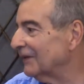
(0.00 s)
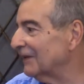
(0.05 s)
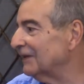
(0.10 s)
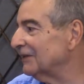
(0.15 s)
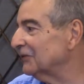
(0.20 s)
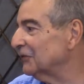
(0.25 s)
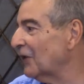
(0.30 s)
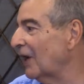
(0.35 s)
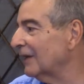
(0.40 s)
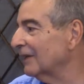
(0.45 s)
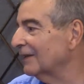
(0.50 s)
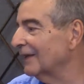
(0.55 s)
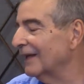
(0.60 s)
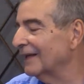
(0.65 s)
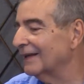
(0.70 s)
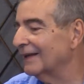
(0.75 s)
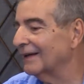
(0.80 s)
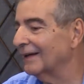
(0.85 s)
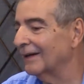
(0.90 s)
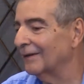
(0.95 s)
it's kind of
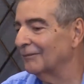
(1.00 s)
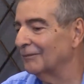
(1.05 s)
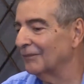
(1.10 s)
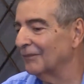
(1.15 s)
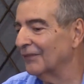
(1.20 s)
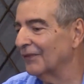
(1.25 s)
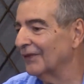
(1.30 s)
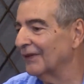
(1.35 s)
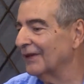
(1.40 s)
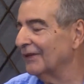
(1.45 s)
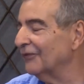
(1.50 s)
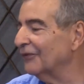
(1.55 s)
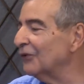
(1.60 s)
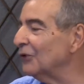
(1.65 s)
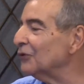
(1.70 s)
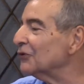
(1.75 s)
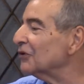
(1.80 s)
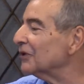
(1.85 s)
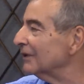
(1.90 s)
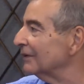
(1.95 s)
like The
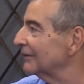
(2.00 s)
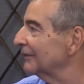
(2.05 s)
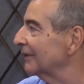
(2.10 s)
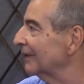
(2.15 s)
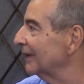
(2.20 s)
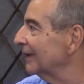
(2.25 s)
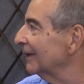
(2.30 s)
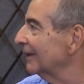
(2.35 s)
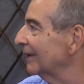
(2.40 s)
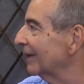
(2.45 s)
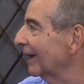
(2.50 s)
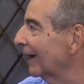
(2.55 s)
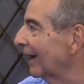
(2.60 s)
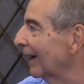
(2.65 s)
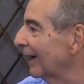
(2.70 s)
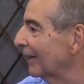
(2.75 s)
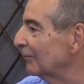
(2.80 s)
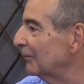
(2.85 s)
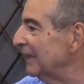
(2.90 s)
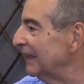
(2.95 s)
Fugitive
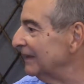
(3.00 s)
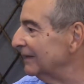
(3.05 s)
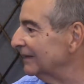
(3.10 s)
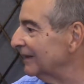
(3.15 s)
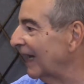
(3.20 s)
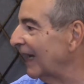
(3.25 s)
meets